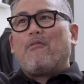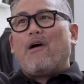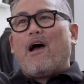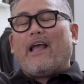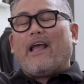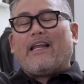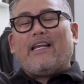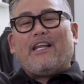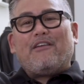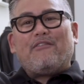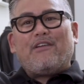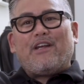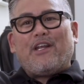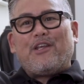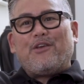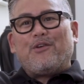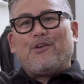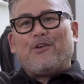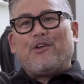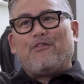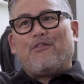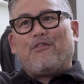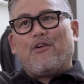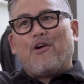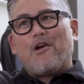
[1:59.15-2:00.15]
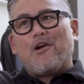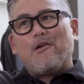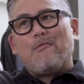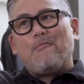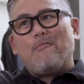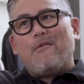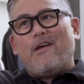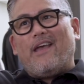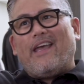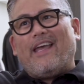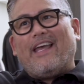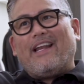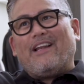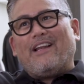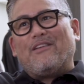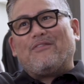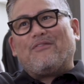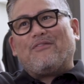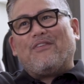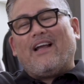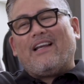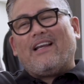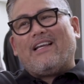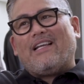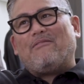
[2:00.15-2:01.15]
I live in a uniform, and it's
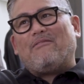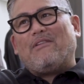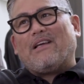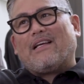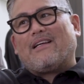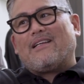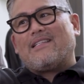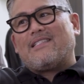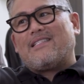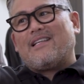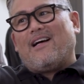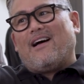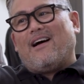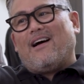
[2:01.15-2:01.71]
funny because